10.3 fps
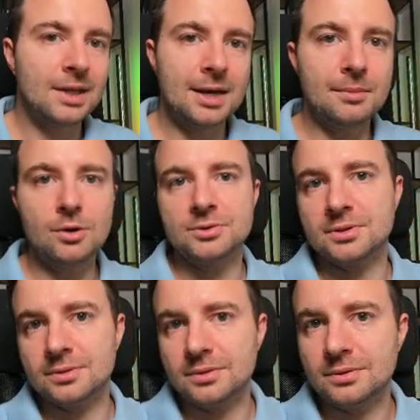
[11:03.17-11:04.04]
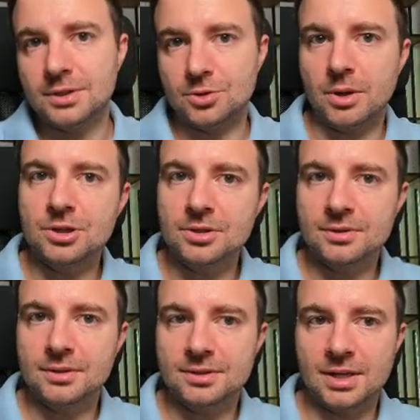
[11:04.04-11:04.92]
In most
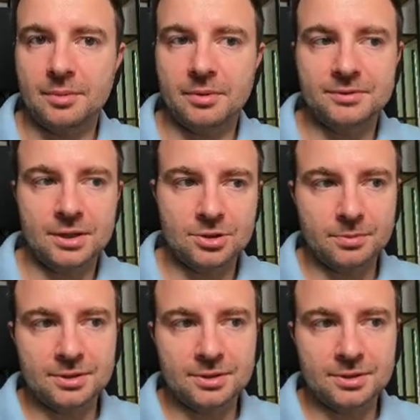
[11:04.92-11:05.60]
situations, this type of session